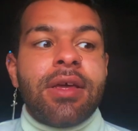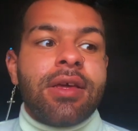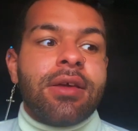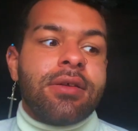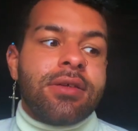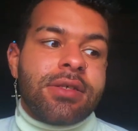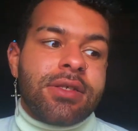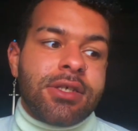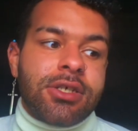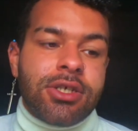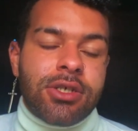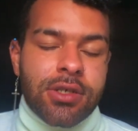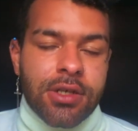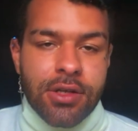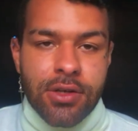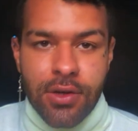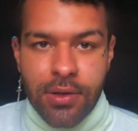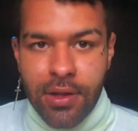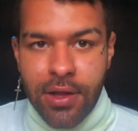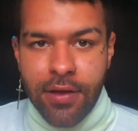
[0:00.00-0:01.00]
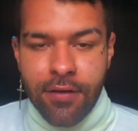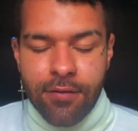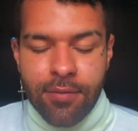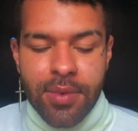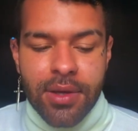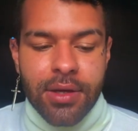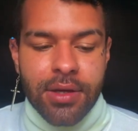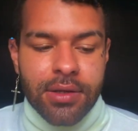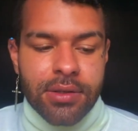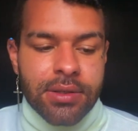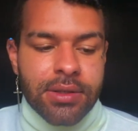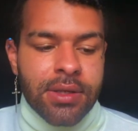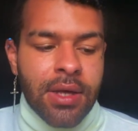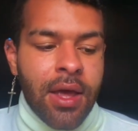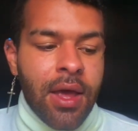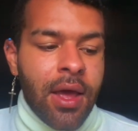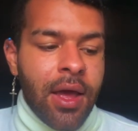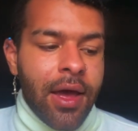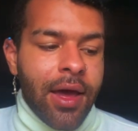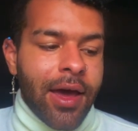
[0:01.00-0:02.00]
decision in your life, because
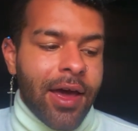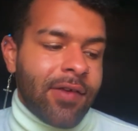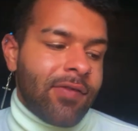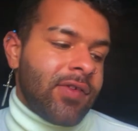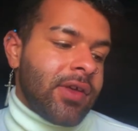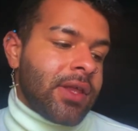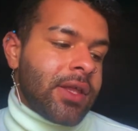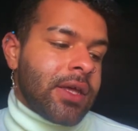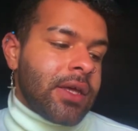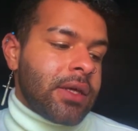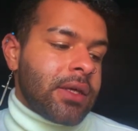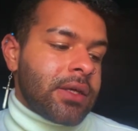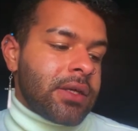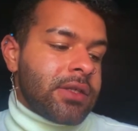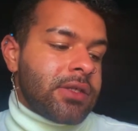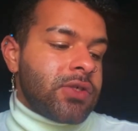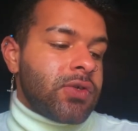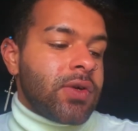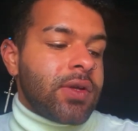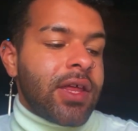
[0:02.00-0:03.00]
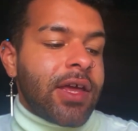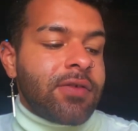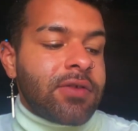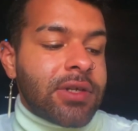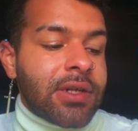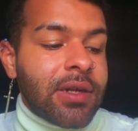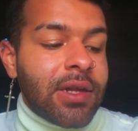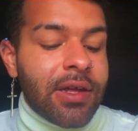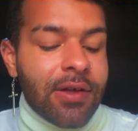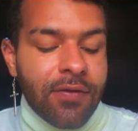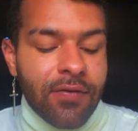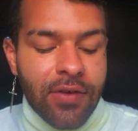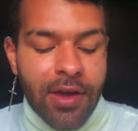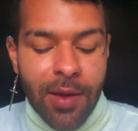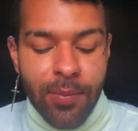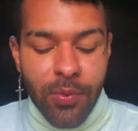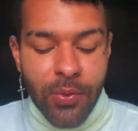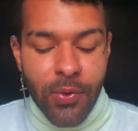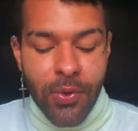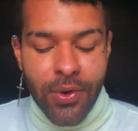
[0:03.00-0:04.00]
I feel like it's your life to live,
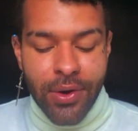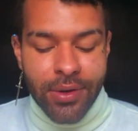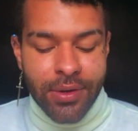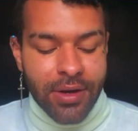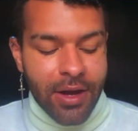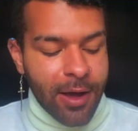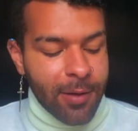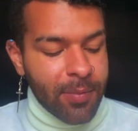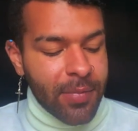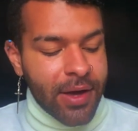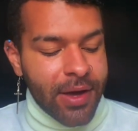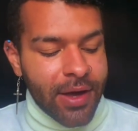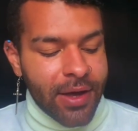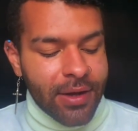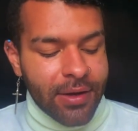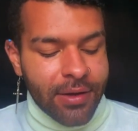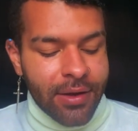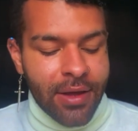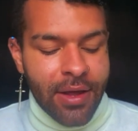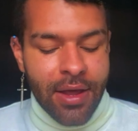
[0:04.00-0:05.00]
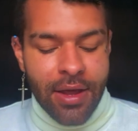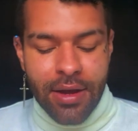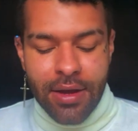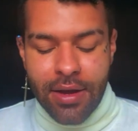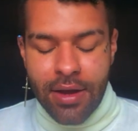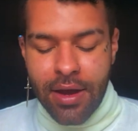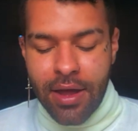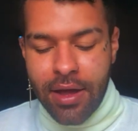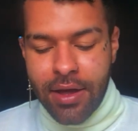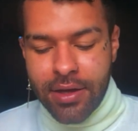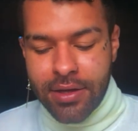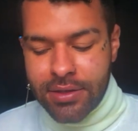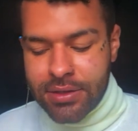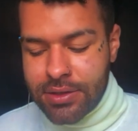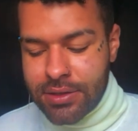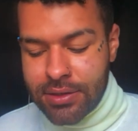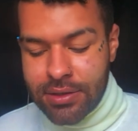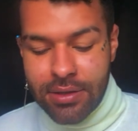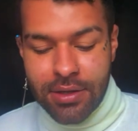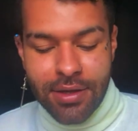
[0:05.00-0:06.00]
Capricorn, not mine,
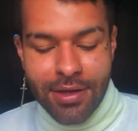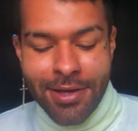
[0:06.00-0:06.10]
not